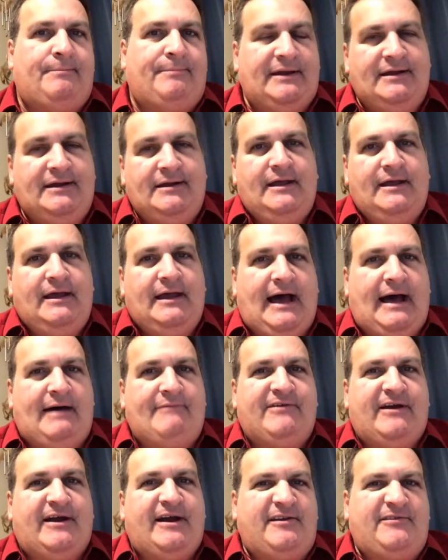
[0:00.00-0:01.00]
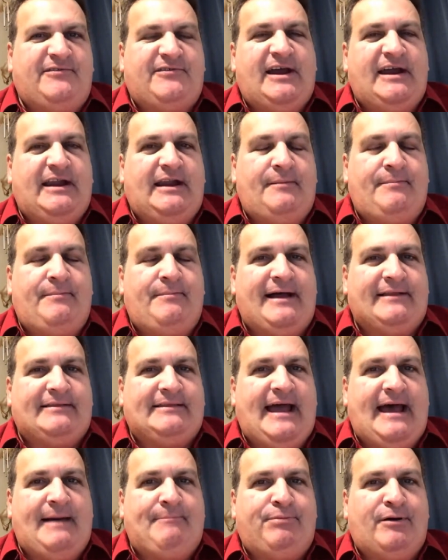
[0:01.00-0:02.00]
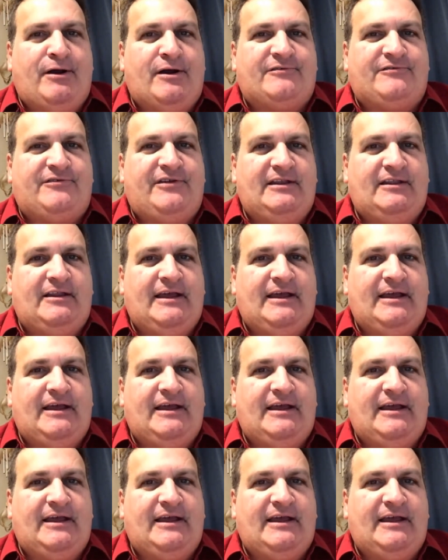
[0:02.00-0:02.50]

And I'm very excited about that person,